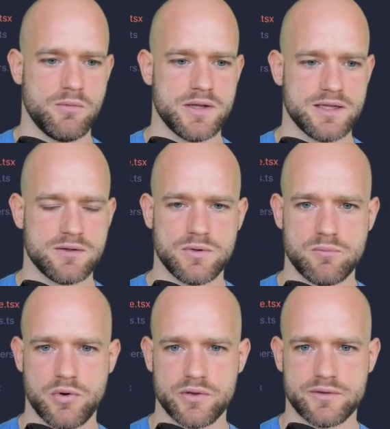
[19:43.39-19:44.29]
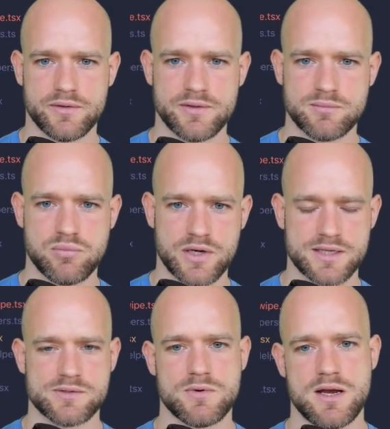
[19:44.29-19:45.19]
We need to import spring
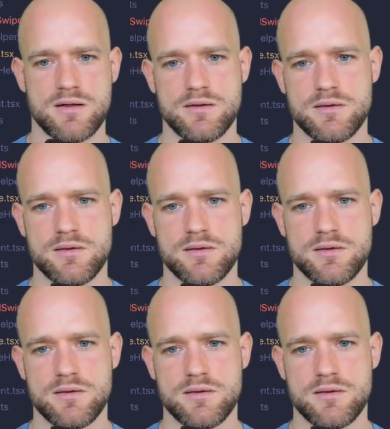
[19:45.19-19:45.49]
as well.